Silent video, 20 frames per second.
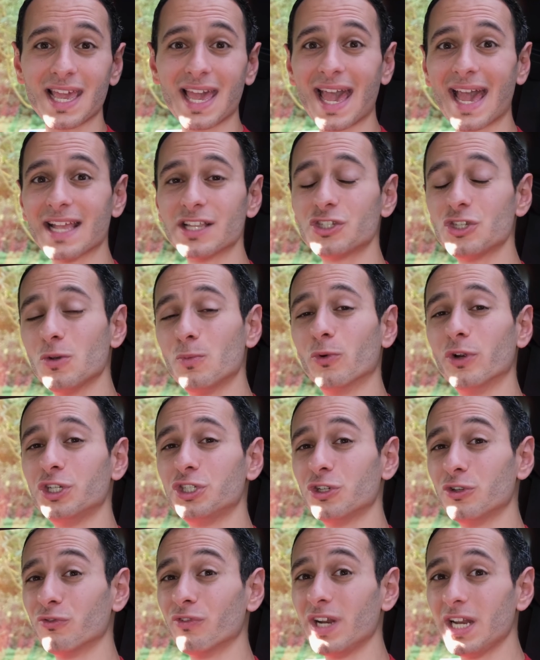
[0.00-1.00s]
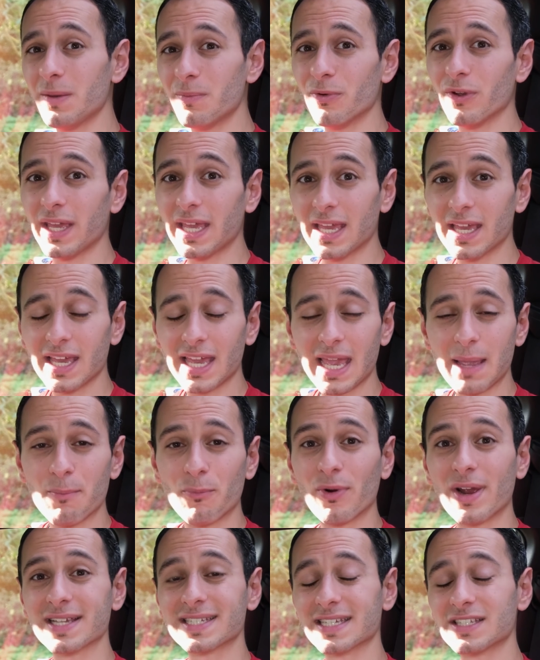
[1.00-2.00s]
and Subaru should really be
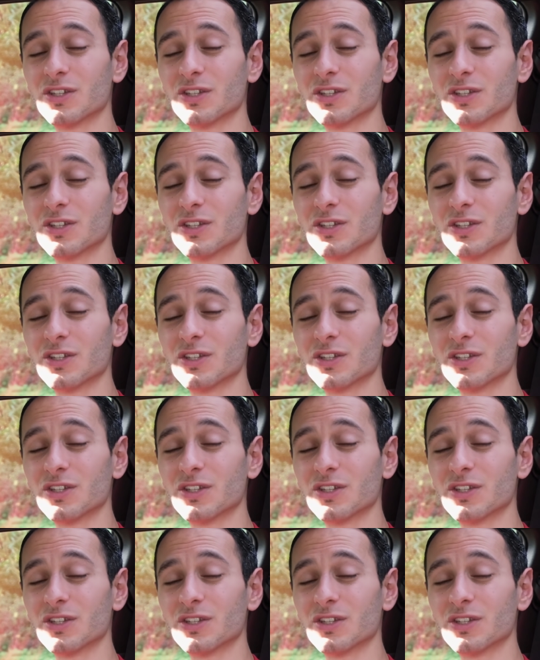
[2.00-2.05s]
impressed